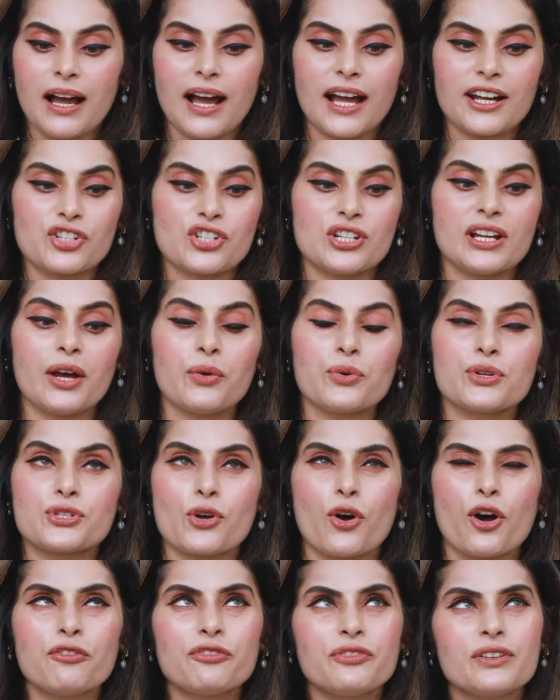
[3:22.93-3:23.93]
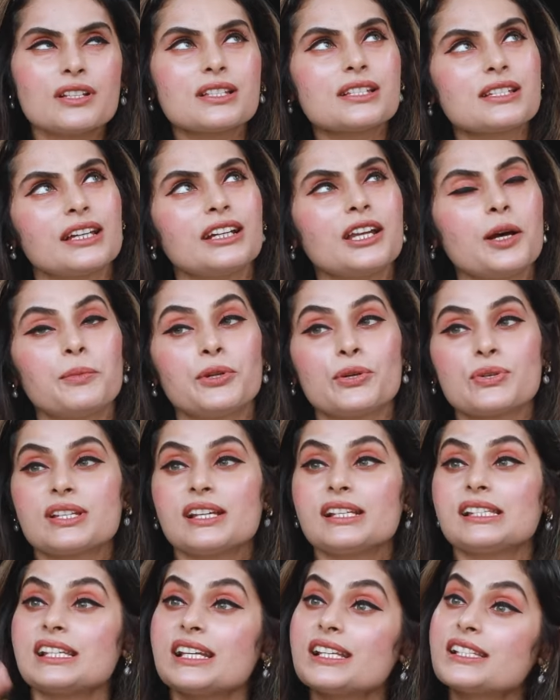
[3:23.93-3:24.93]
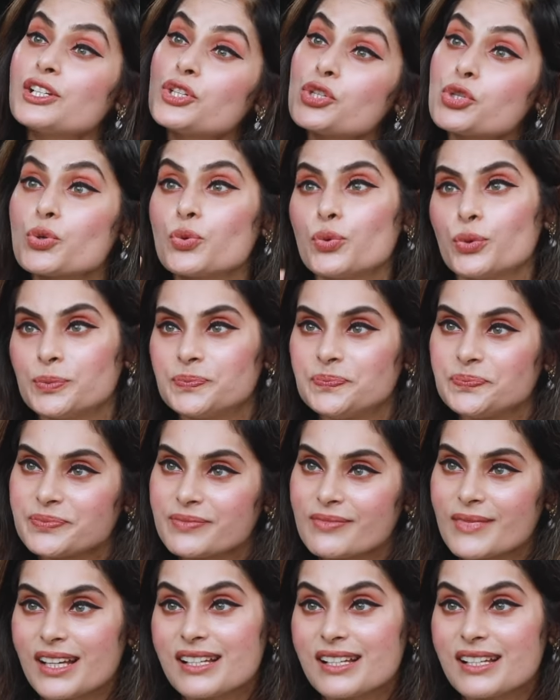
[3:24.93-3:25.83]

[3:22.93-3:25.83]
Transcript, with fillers: actually I was offered CWC season 2.